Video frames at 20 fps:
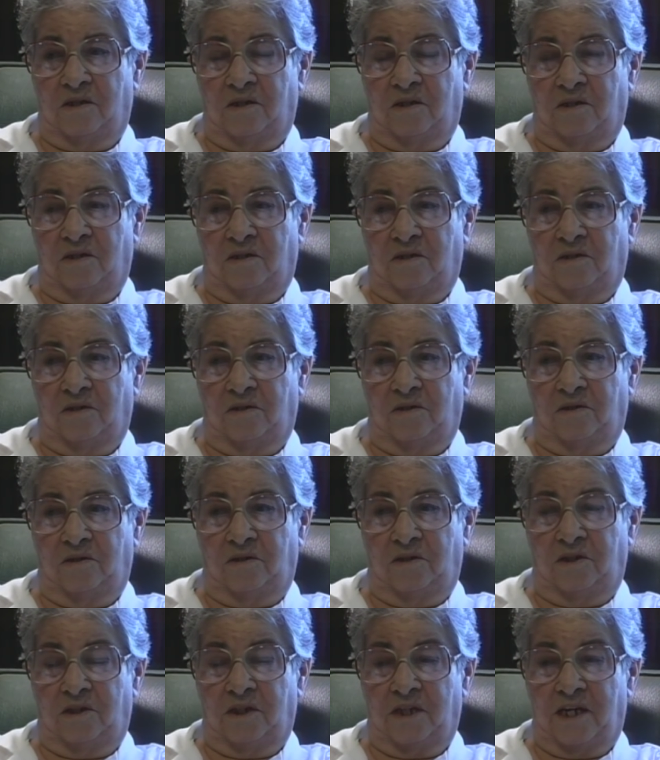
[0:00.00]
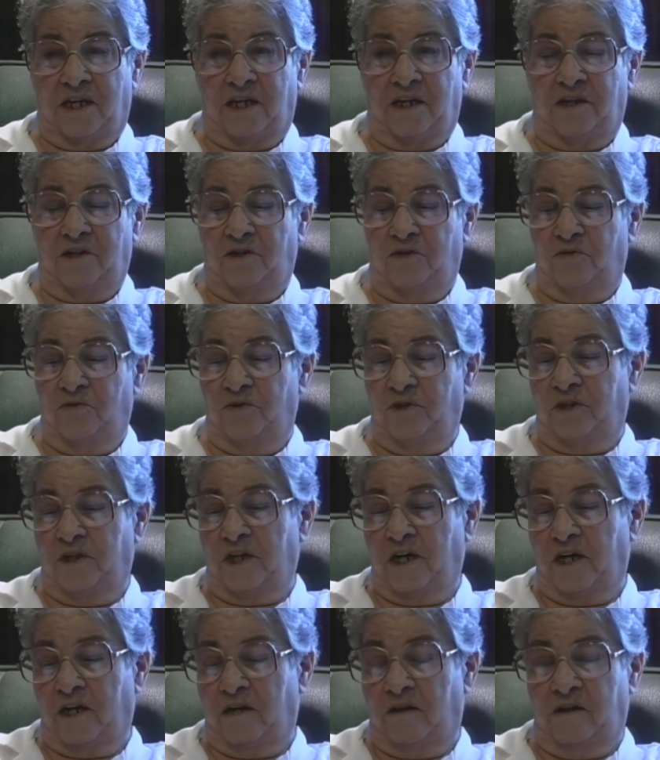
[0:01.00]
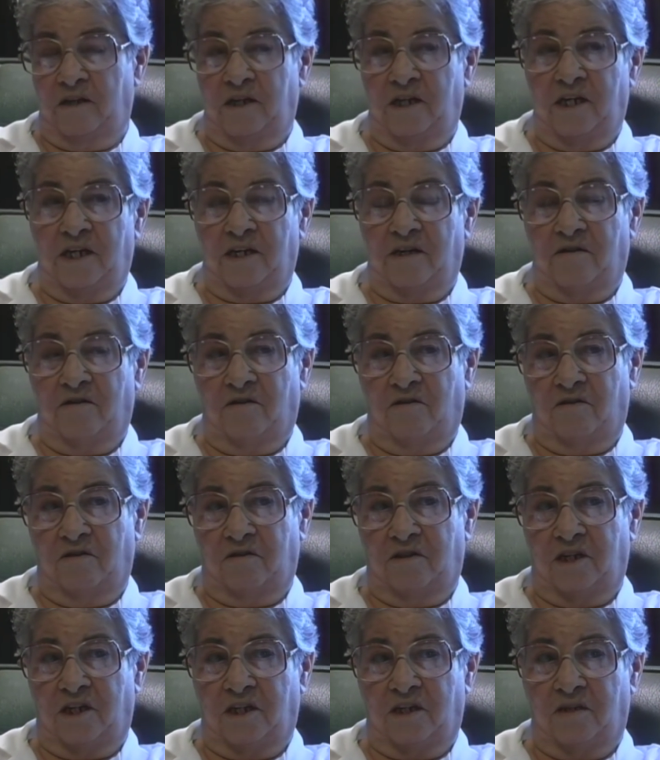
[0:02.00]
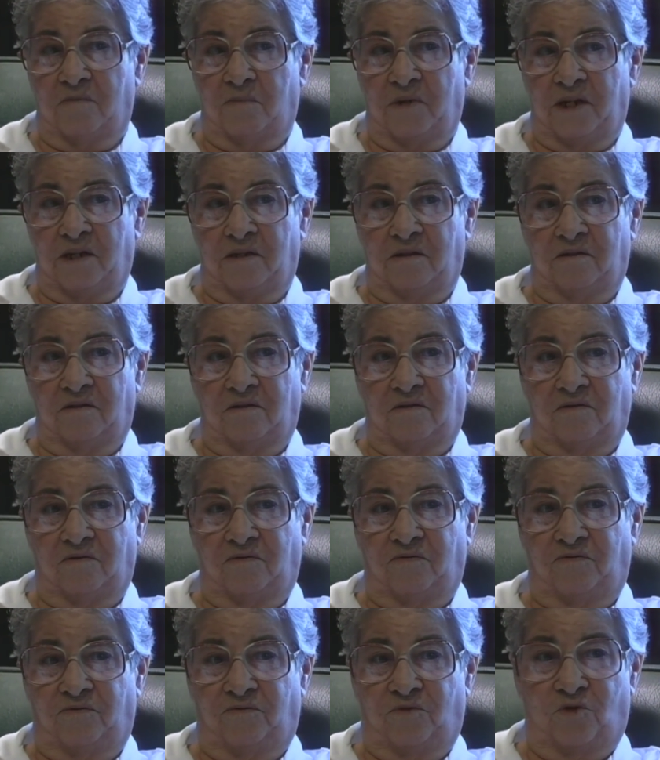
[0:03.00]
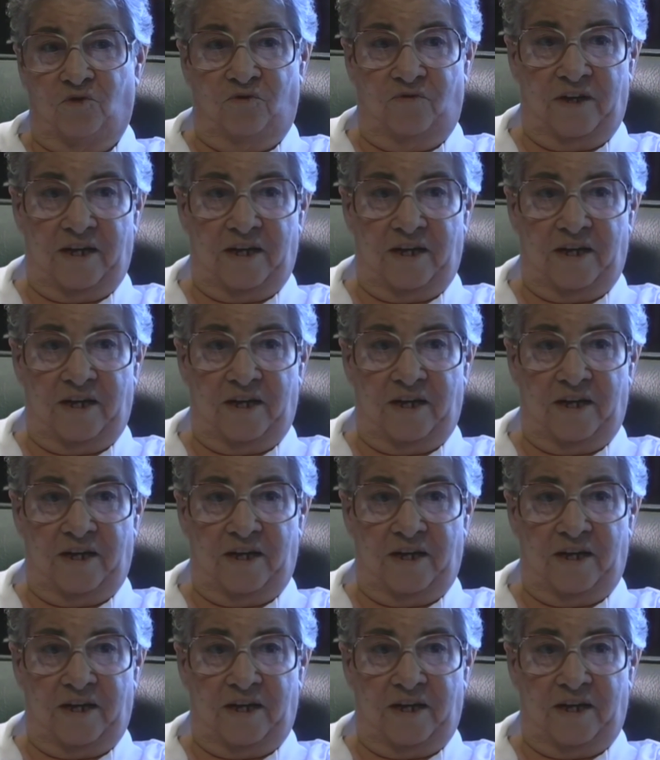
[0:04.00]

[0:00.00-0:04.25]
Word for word: uh decided to retire, he had a heart attack about four or